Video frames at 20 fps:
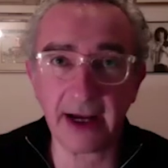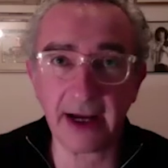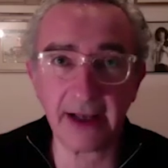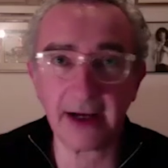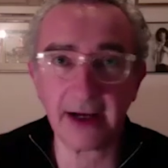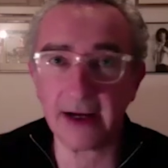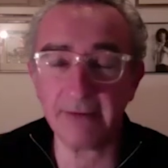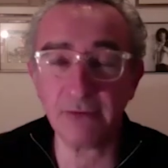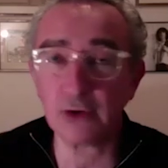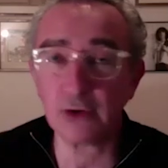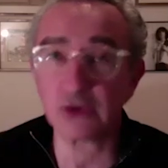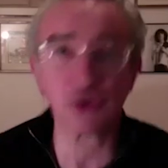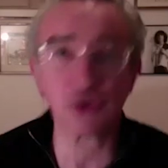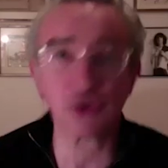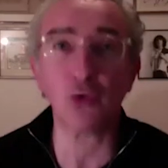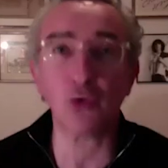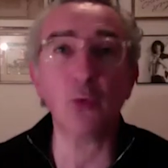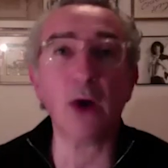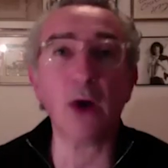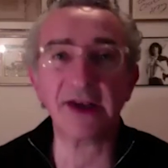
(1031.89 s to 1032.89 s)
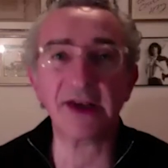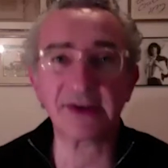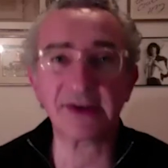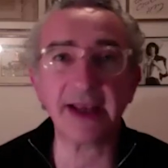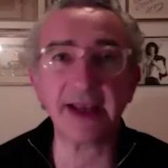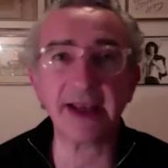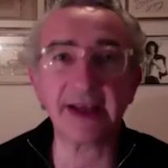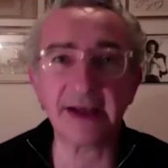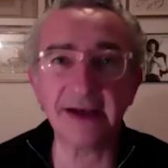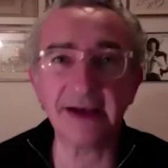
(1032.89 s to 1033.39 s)
I, I'm not sure why it's
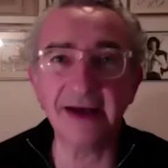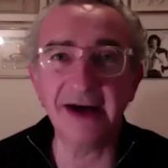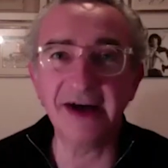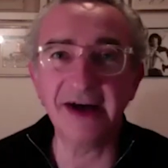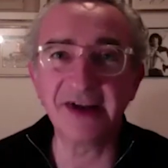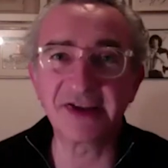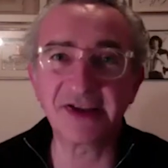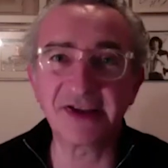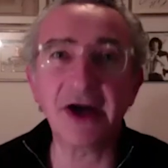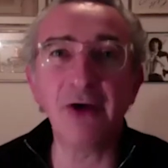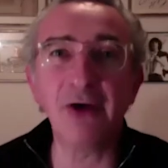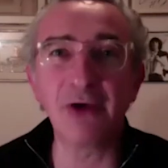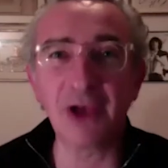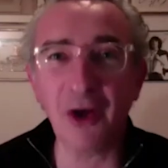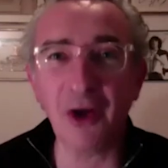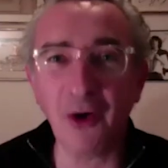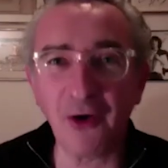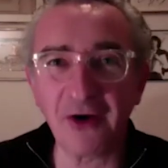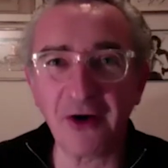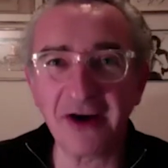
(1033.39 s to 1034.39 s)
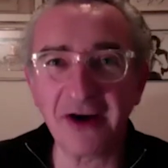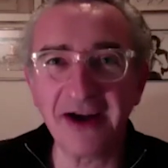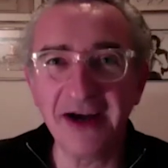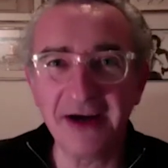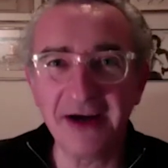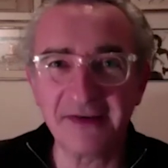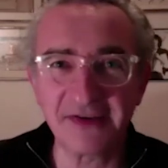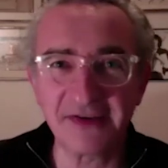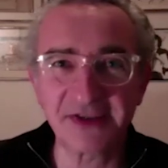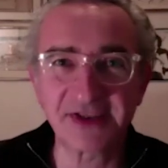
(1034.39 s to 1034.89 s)
taken so long
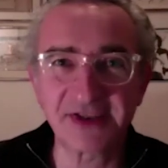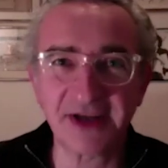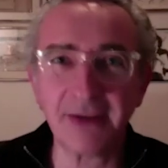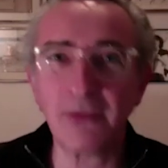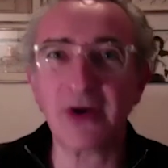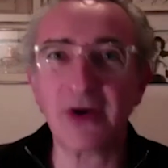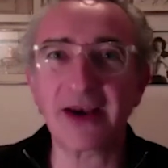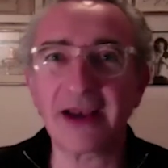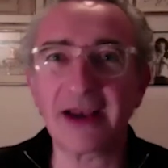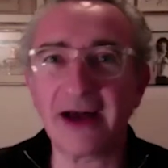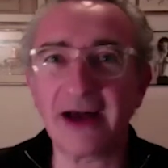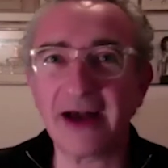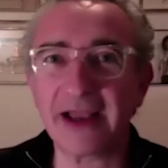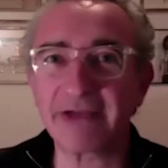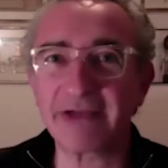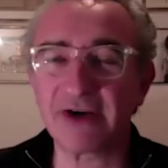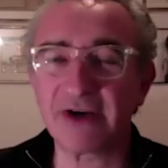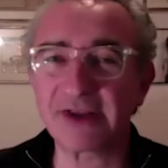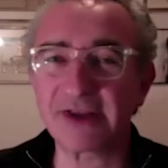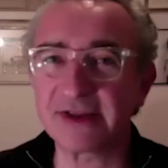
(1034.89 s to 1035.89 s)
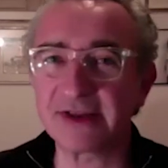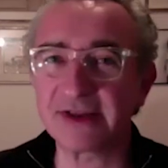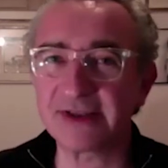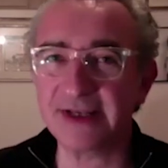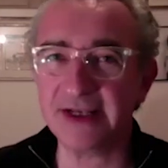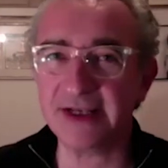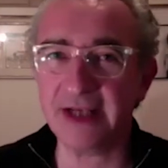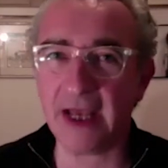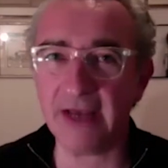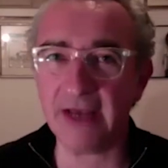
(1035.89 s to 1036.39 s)
for someone like Russell
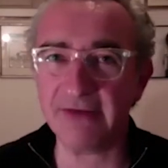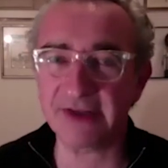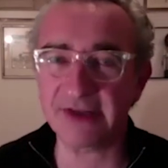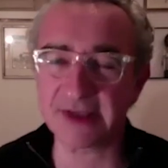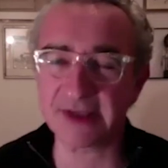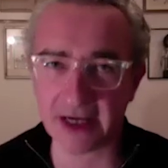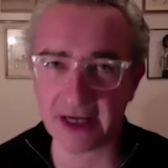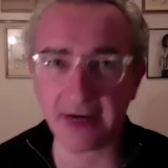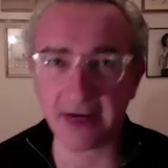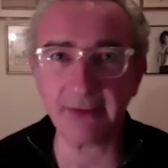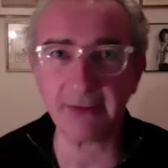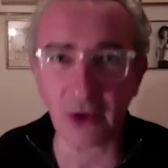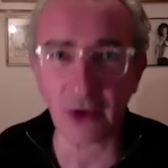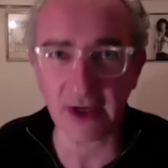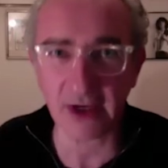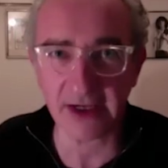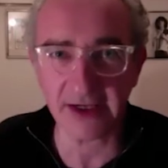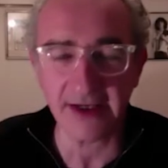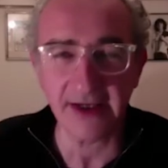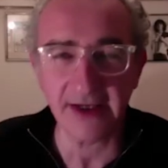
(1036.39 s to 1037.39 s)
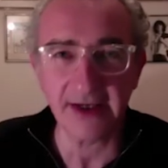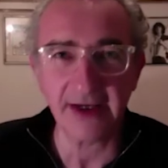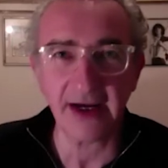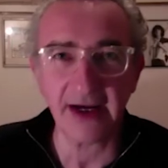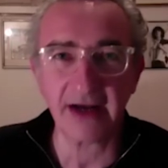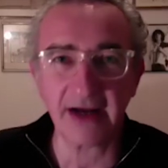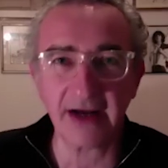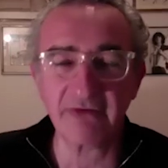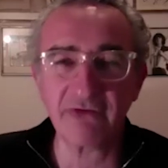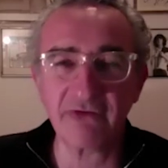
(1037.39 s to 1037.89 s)
T Davis to come along and,
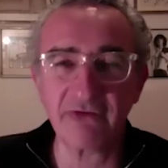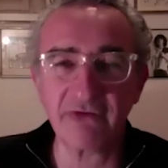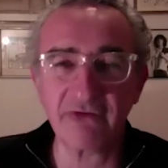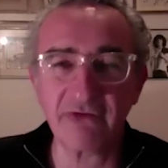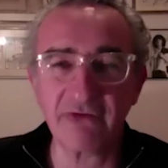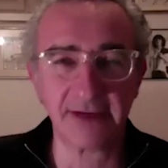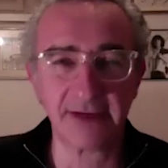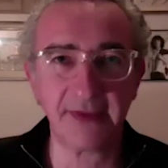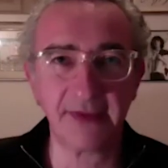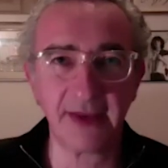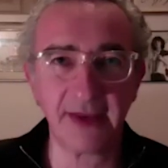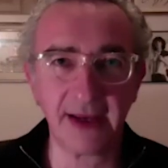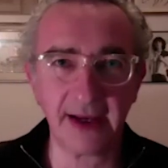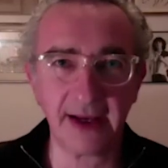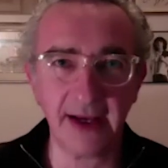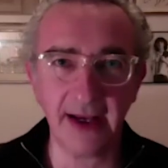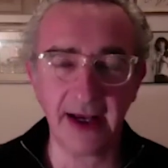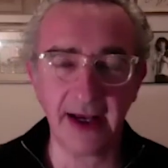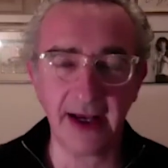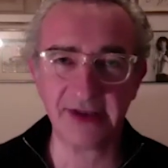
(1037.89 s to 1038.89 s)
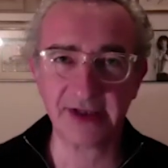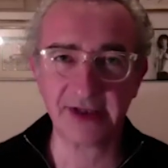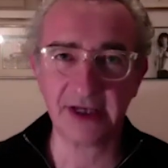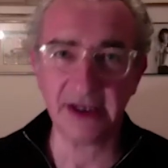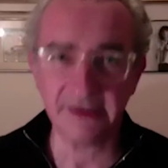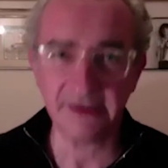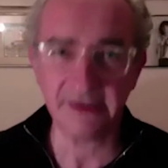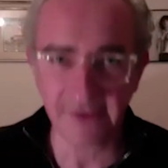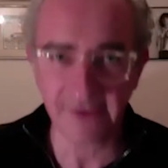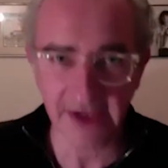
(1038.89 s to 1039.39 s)
and write something as
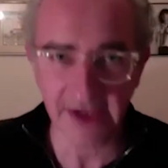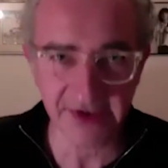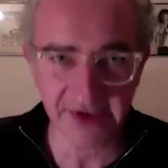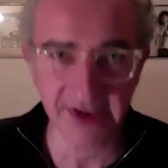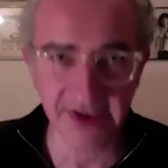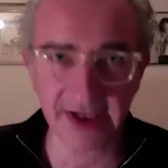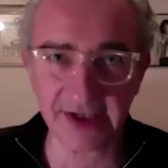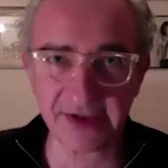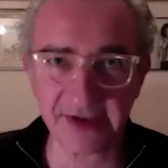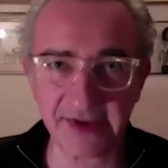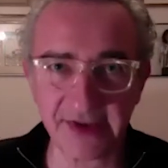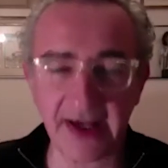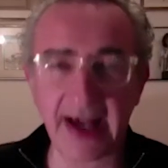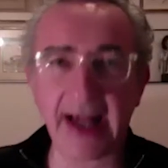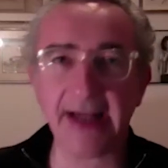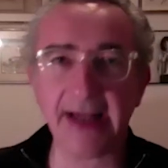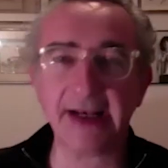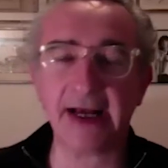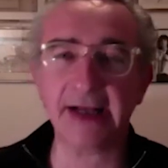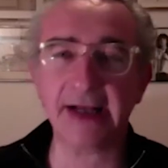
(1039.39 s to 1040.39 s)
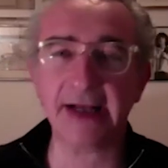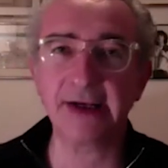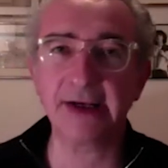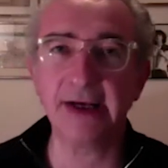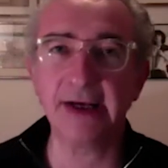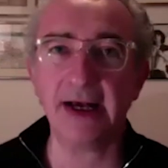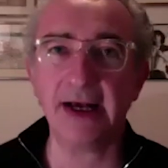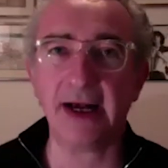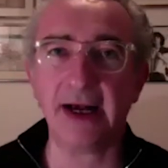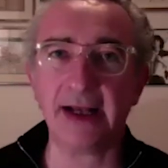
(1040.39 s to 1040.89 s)
convincing as that, and, and,
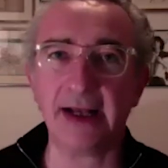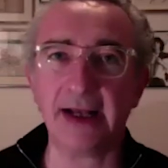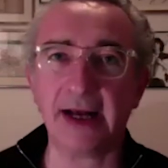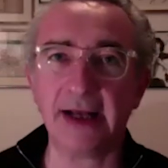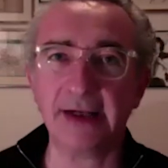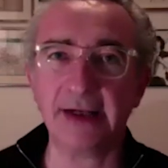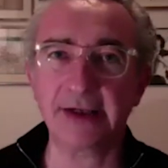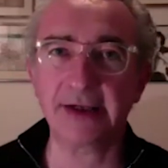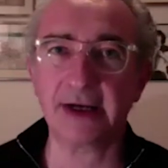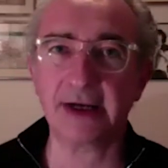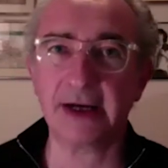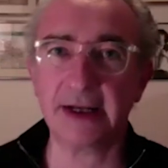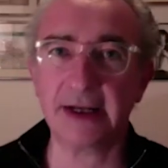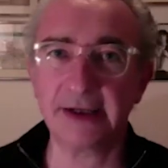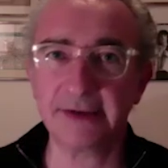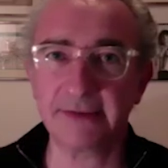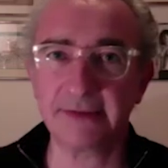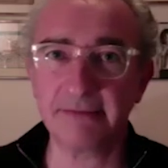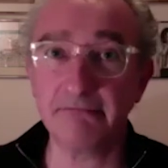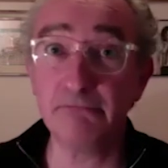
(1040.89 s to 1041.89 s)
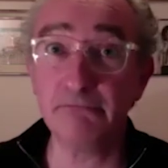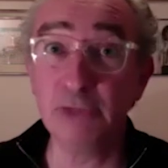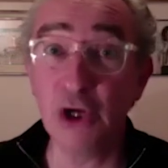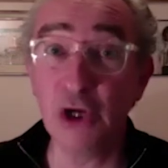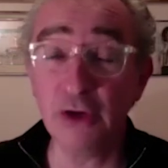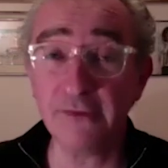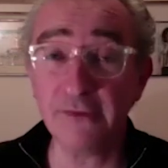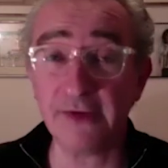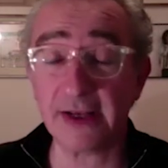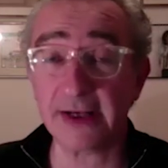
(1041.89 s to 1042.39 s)
and, and, and
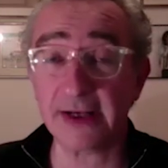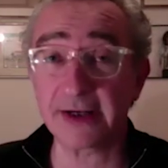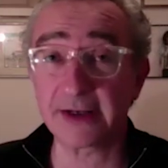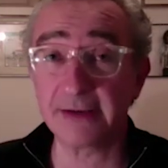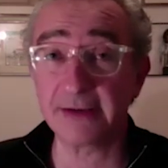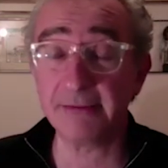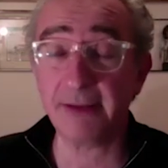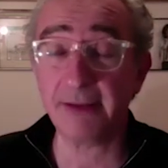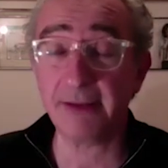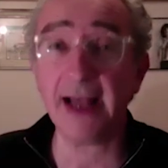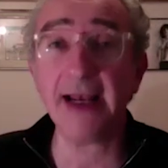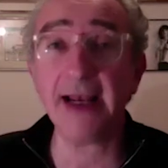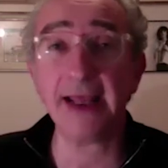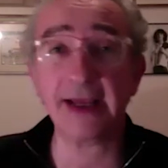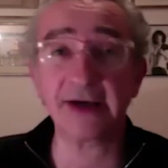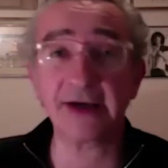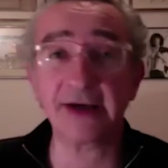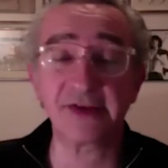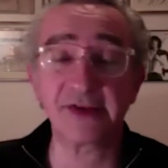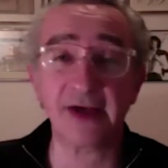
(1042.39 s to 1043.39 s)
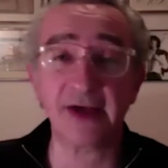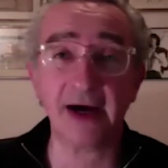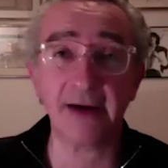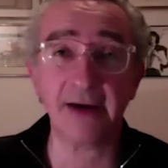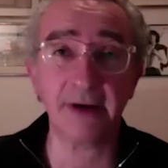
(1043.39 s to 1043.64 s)
moving and compelling as that.